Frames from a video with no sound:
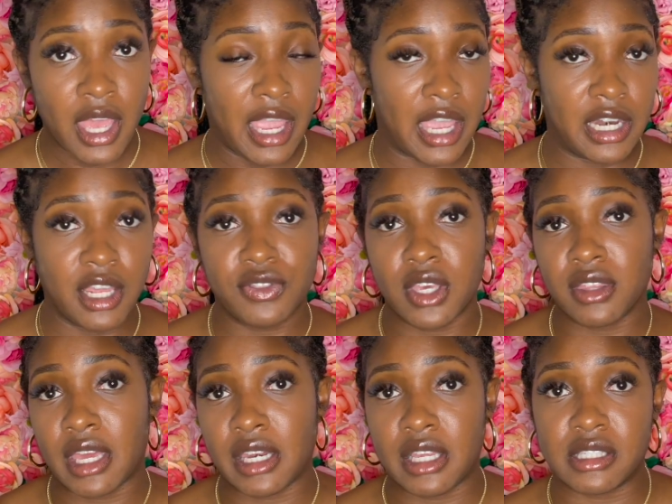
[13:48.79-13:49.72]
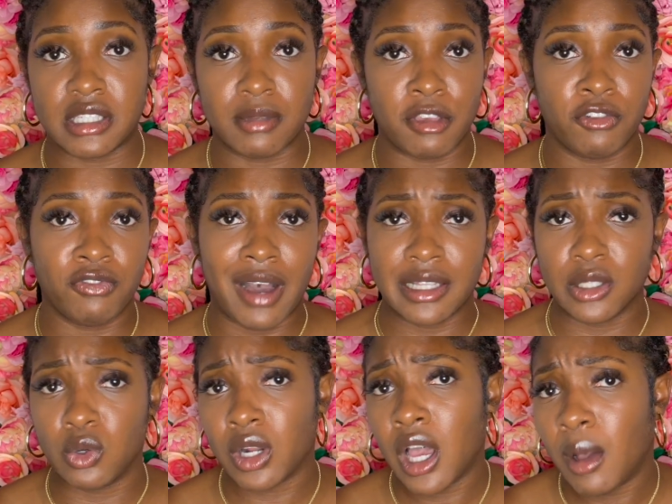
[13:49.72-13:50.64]
Anything that needs to be
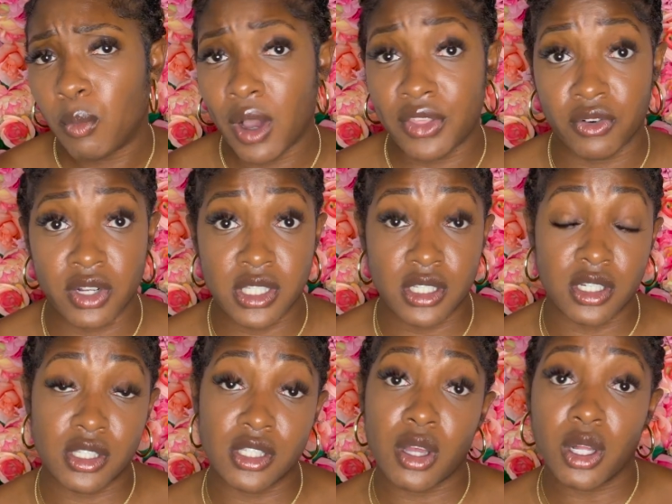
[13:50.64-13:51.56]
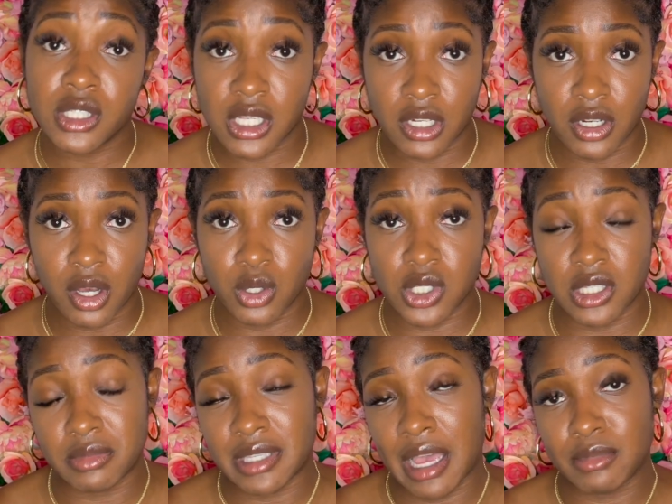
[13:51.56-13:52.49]
followed up, whether it's consultant notes.
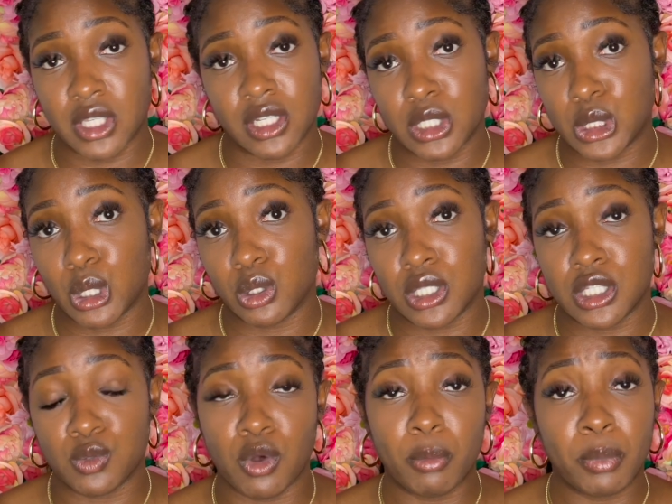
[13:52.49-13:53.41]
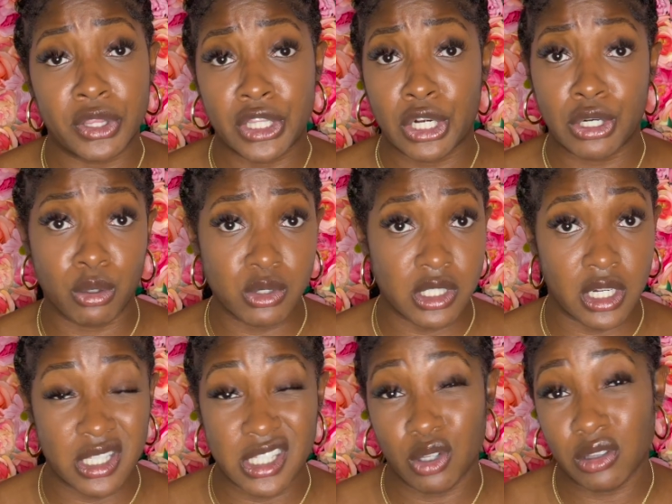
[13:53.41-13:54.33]
Sometimes the consultants won't put their notes in
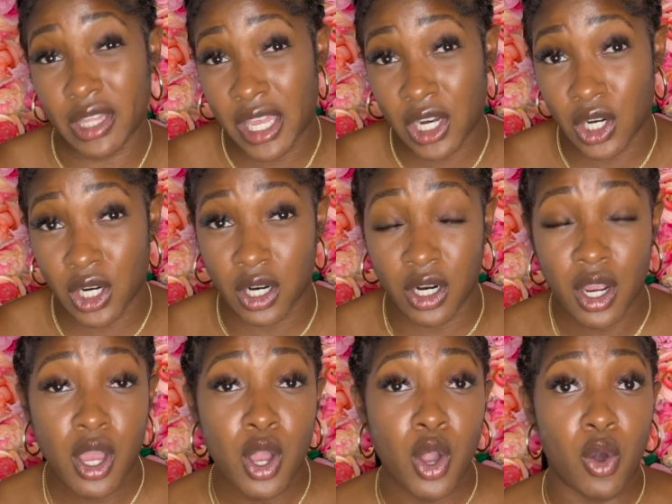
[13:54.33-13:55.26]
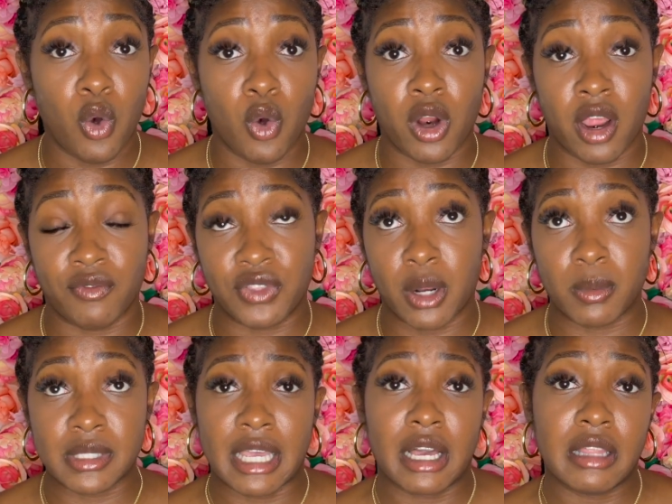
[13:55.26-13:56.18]
until later. Or if there
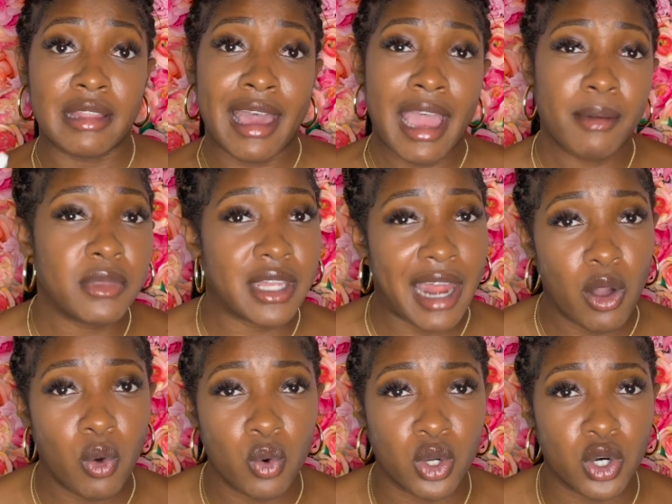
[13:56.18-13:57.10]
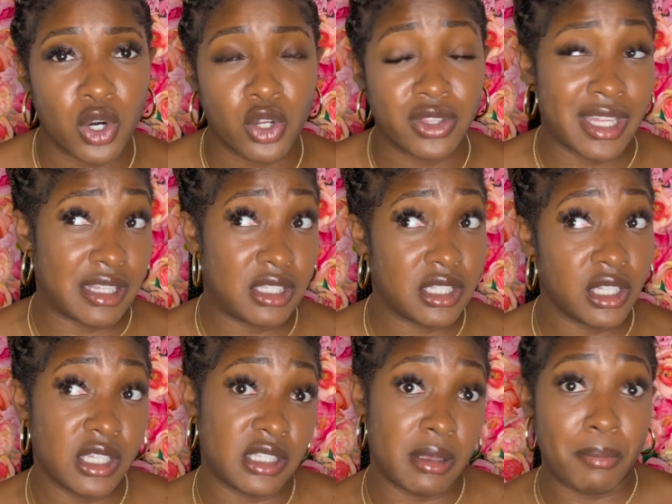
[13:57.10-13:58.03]
was like a lab that I ordered that still
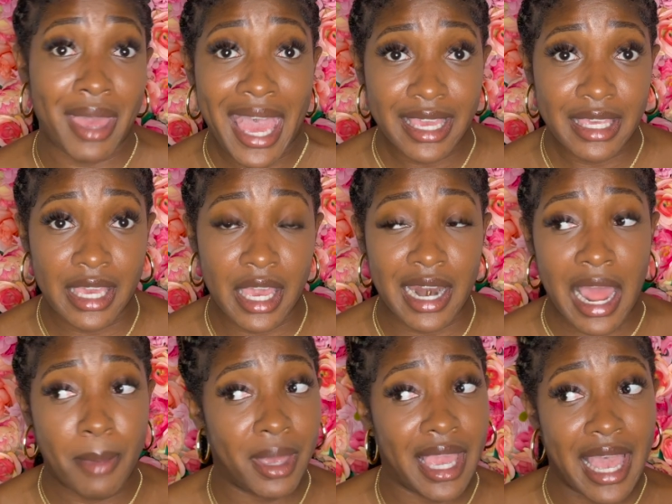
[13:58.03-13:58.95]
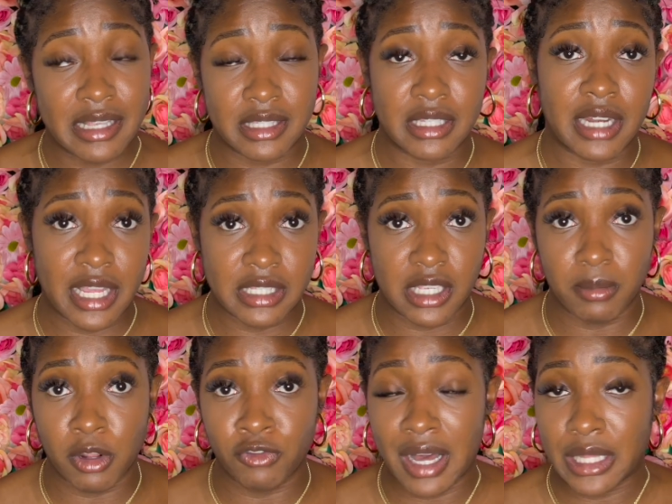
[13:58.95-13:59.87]
isn't back yet, I may ask the night team
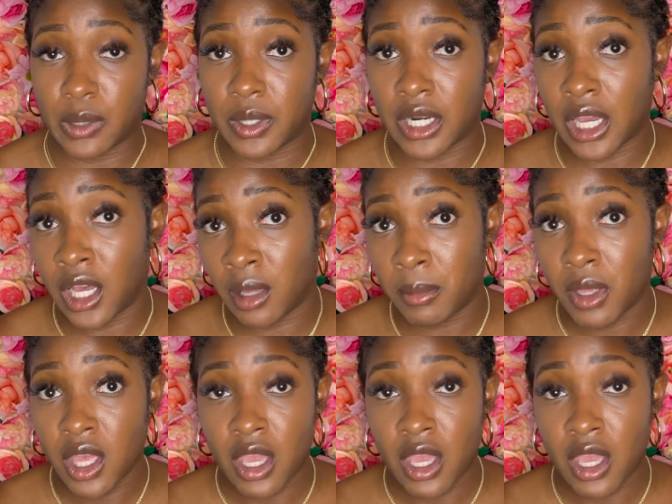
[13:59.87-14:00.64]
to follow it up.